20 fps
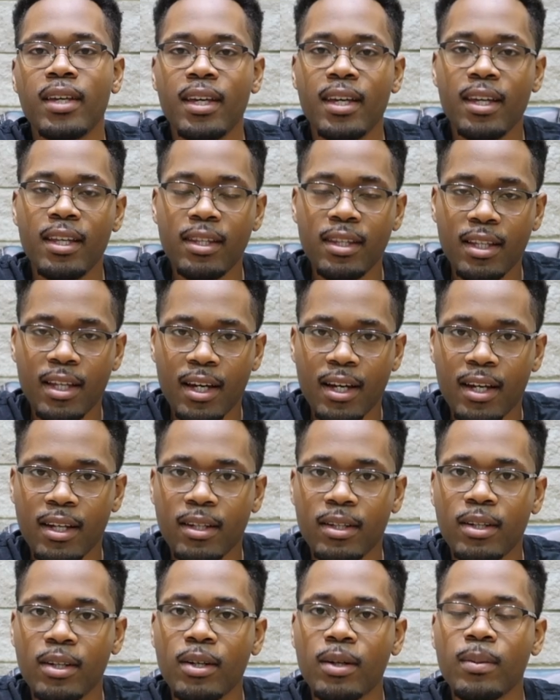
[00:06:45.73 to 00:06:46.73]
In that
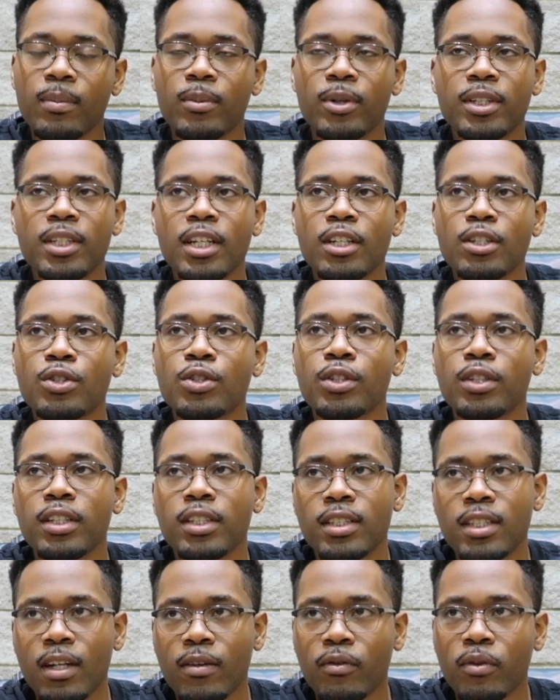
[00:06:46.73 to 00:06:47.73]
potentially
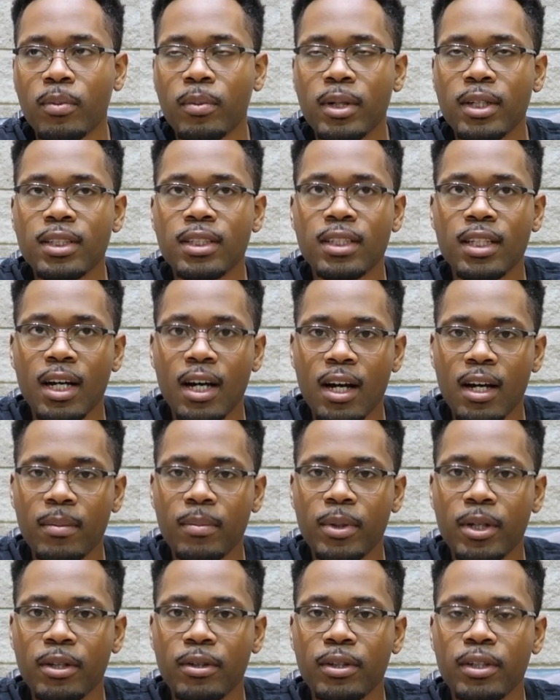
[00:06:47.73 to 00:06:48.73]
several months time
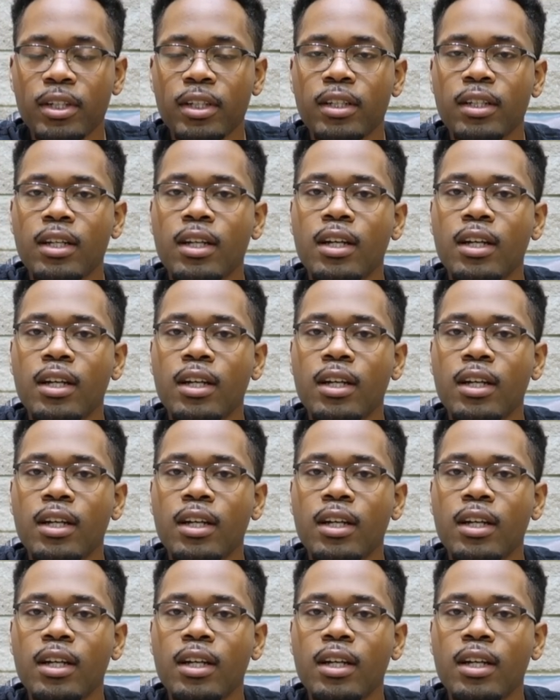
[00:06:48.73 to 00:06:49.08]
period,